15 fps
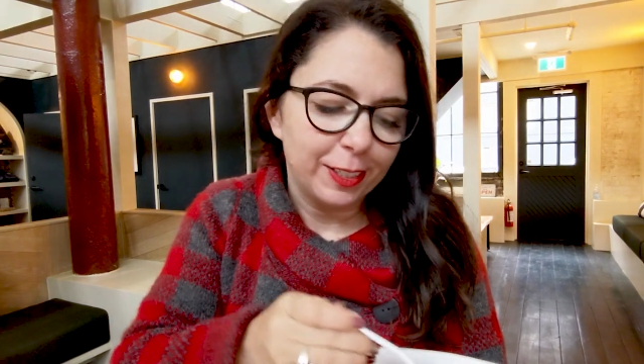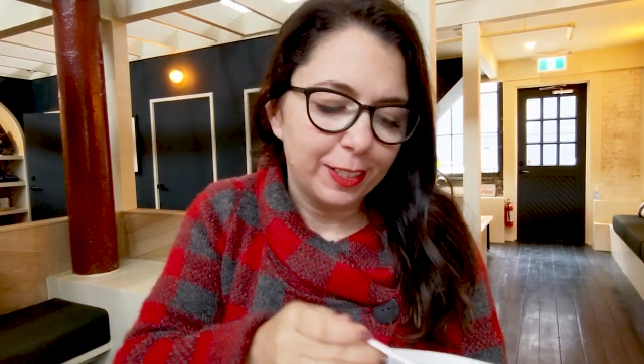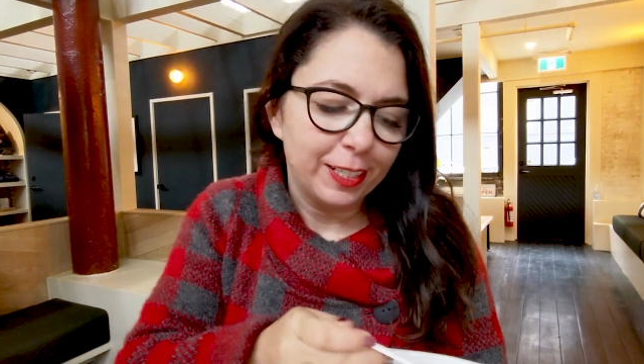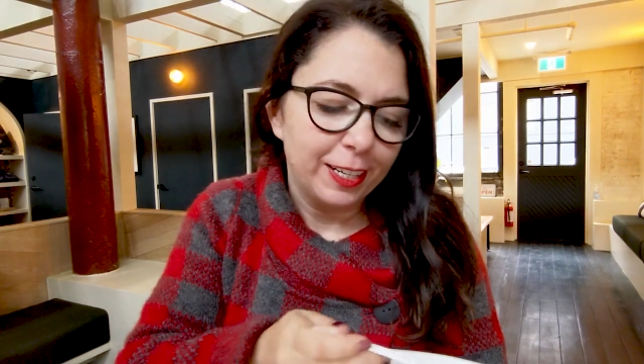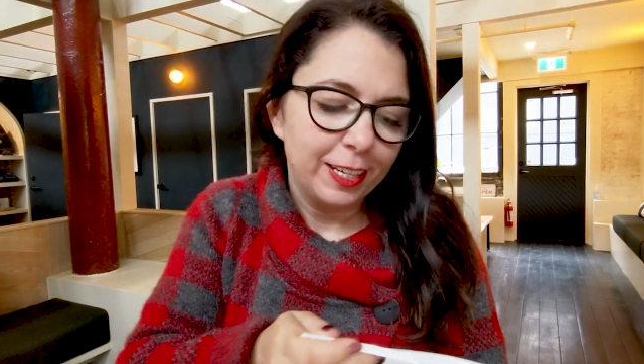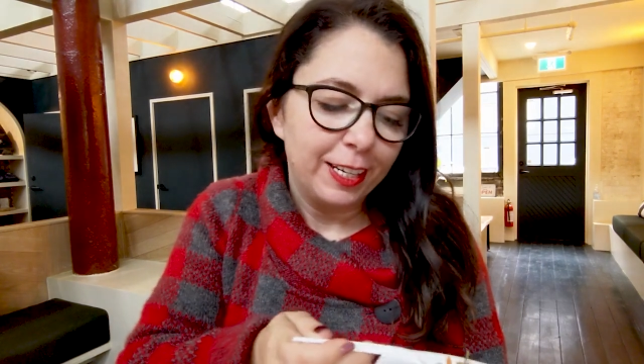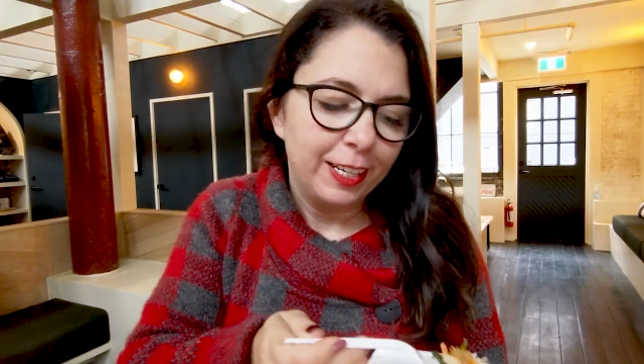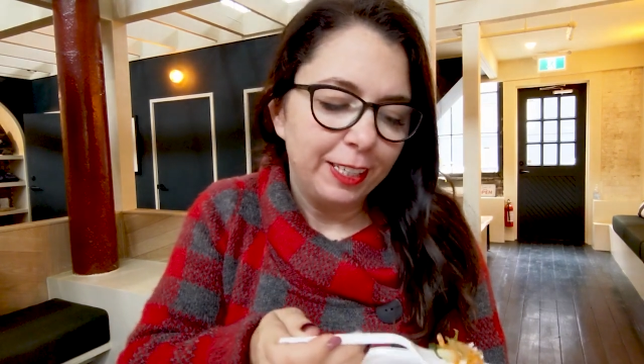
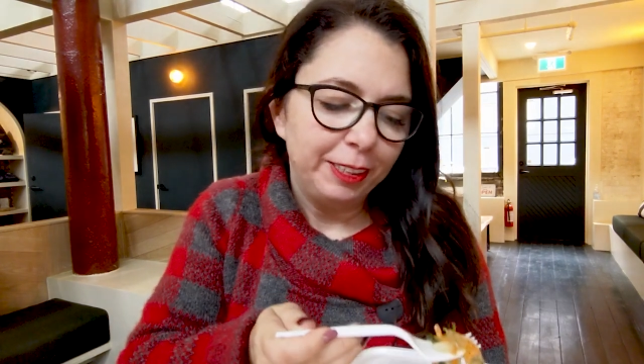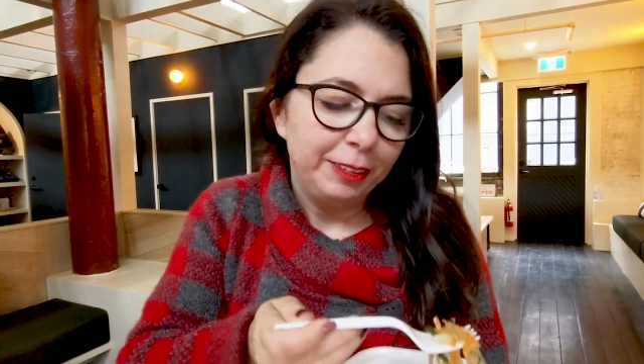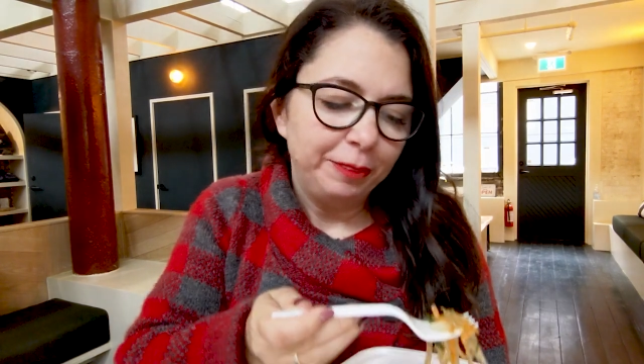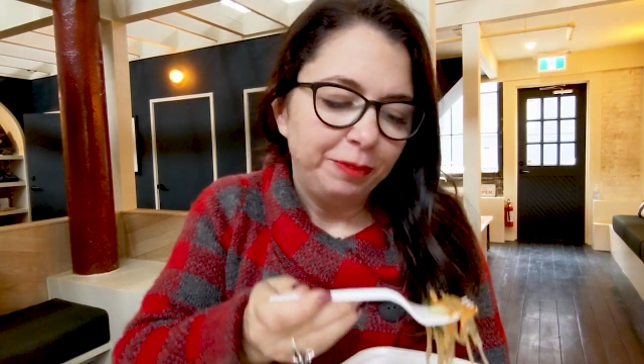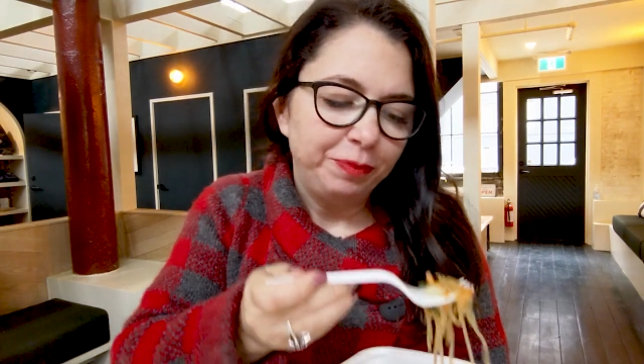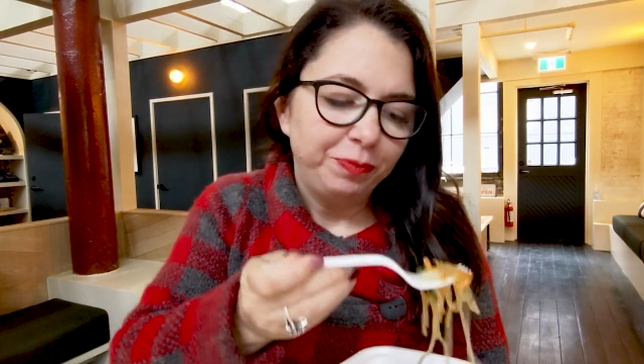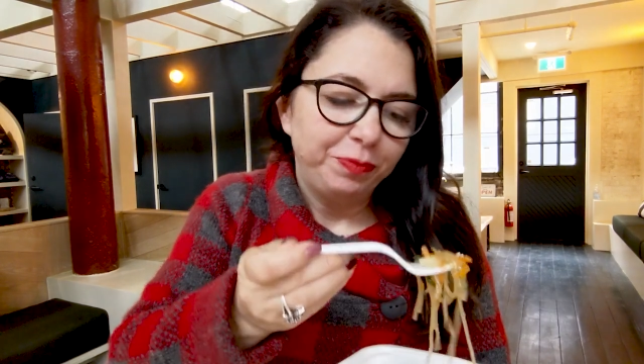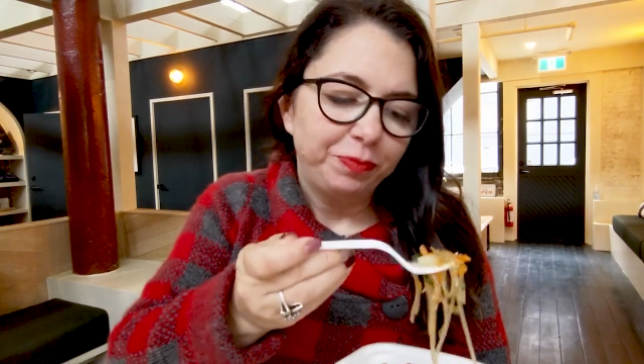
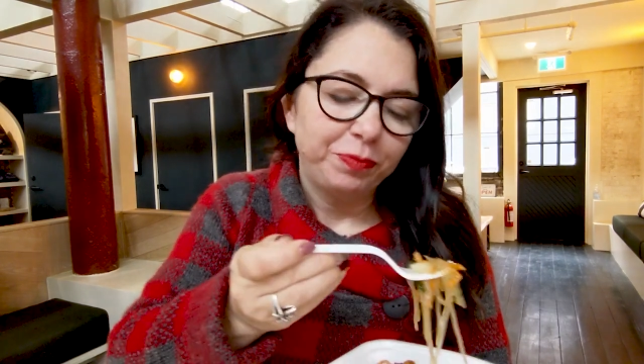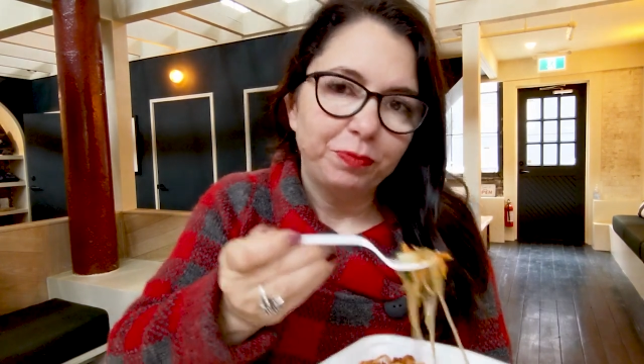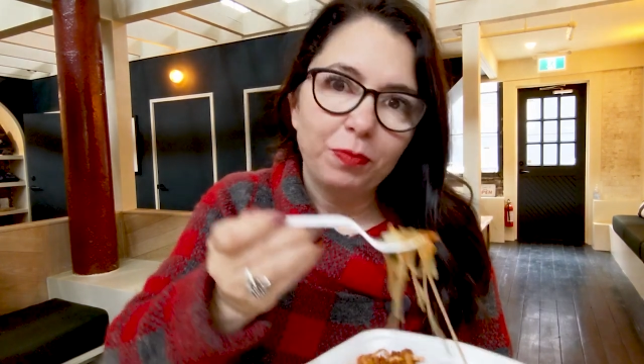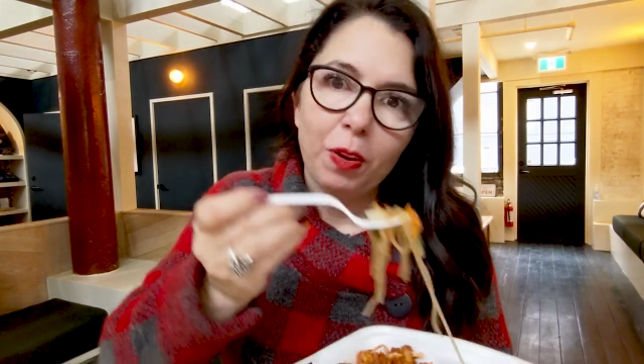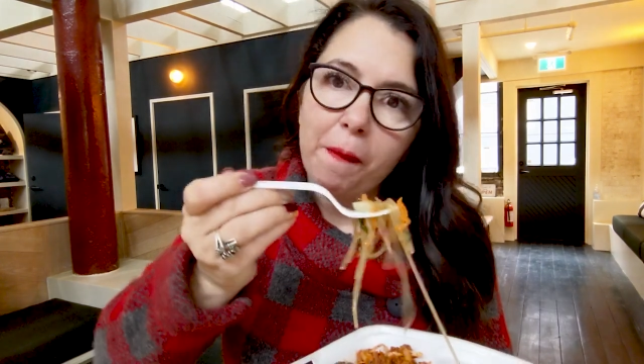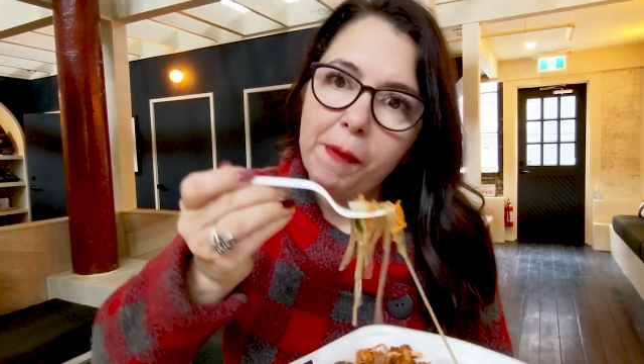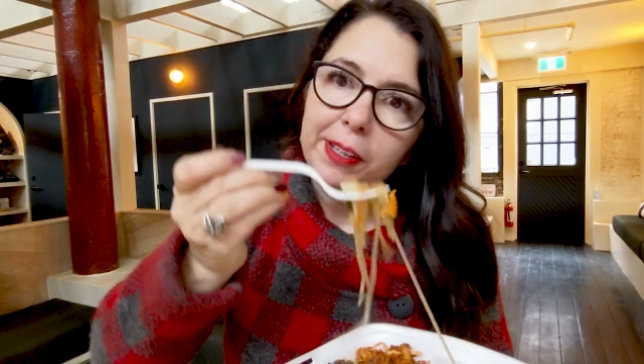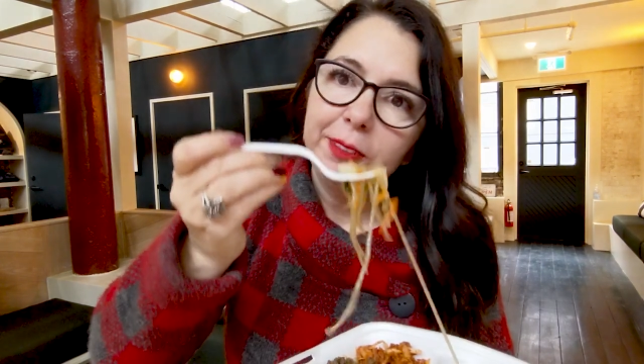
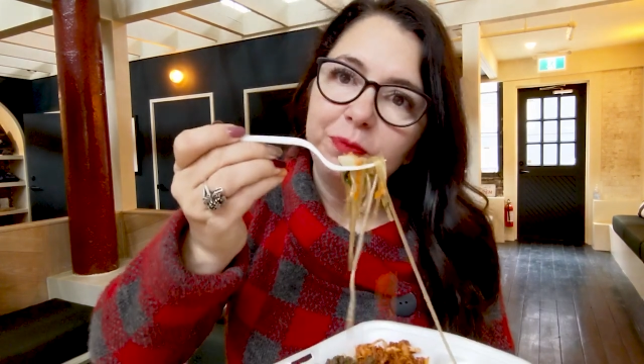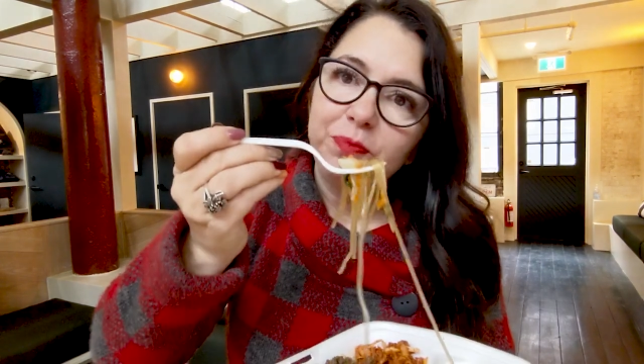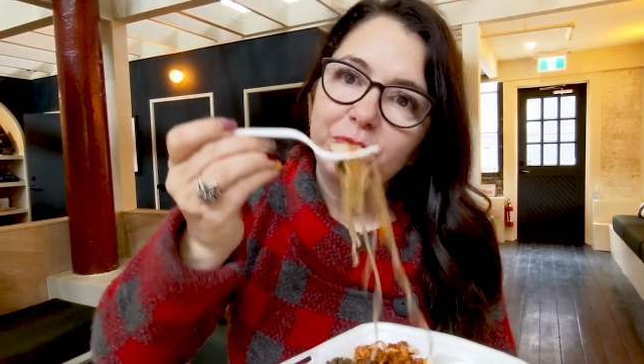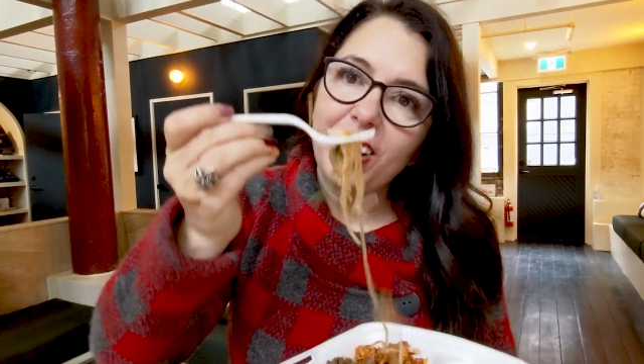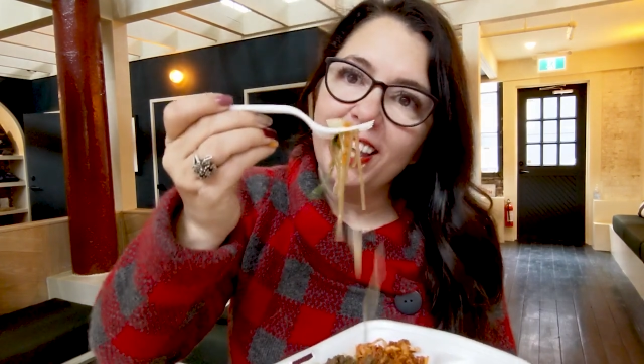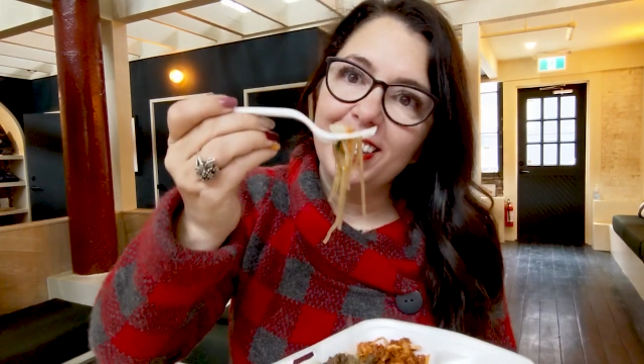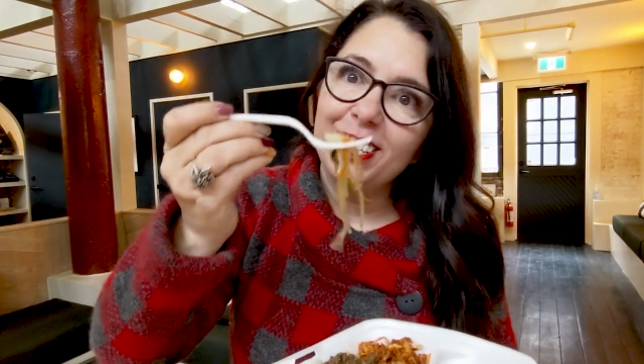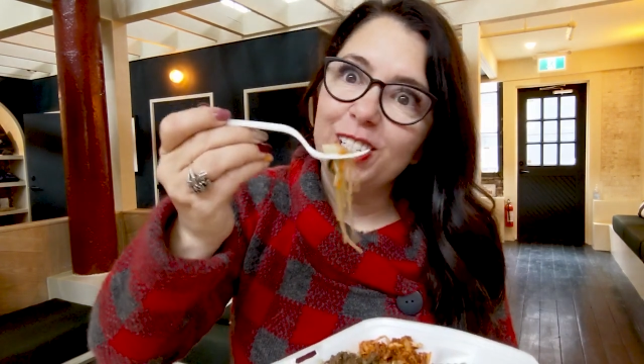And